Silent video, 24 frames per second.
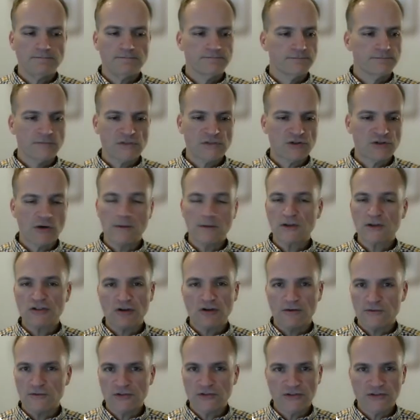streaming
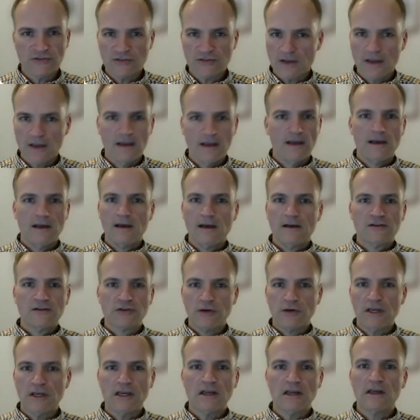services, so
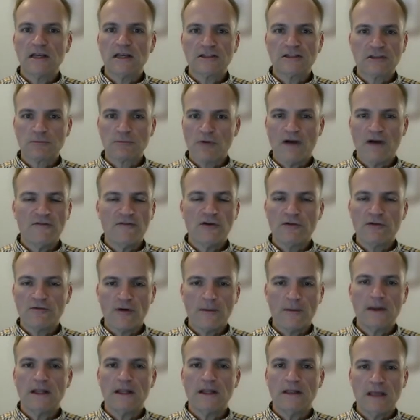he can get some revenue
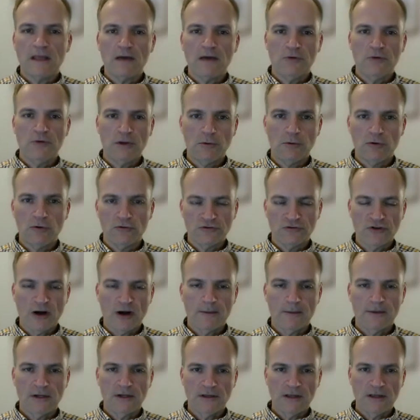from it, and then we will
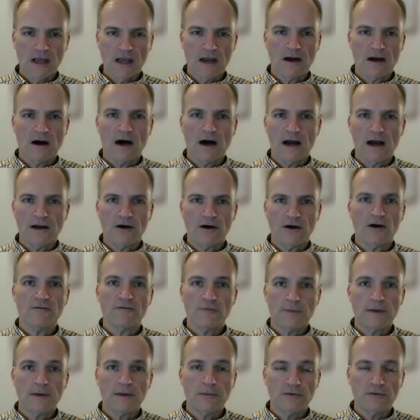drop it in the IR
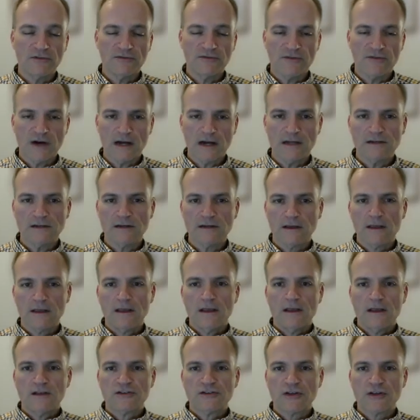for people to find.
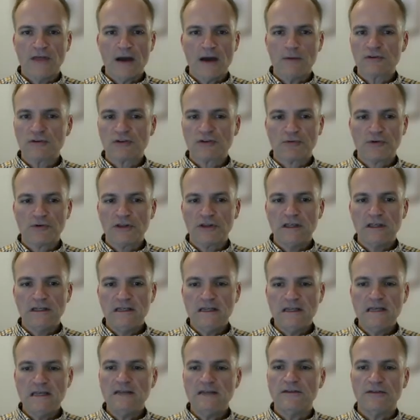So that was a really
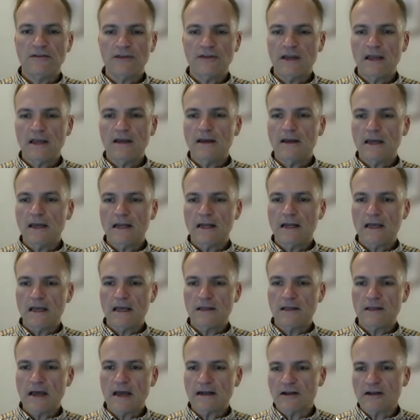neat thing,
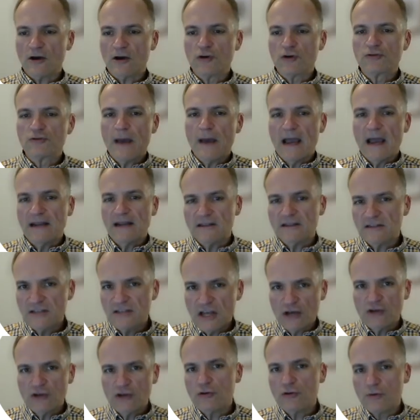and that goes back to tell you,